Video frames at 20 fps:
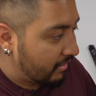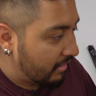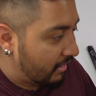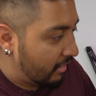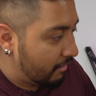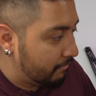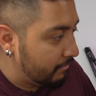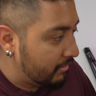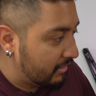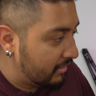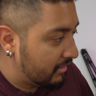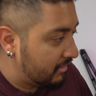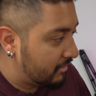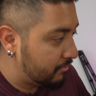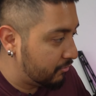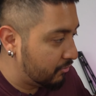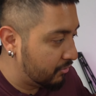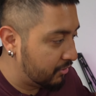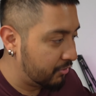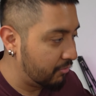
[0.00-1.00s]
I mean,
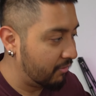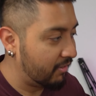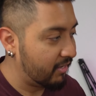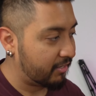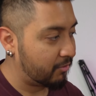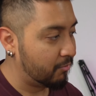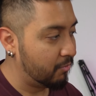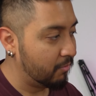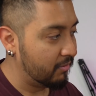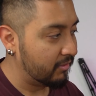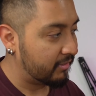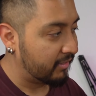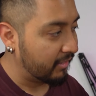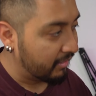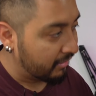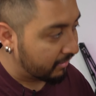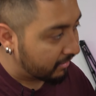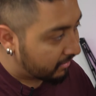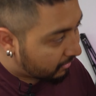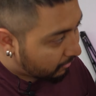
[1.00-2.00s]
it's really a cool
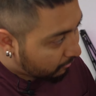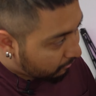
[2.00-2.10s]
thing.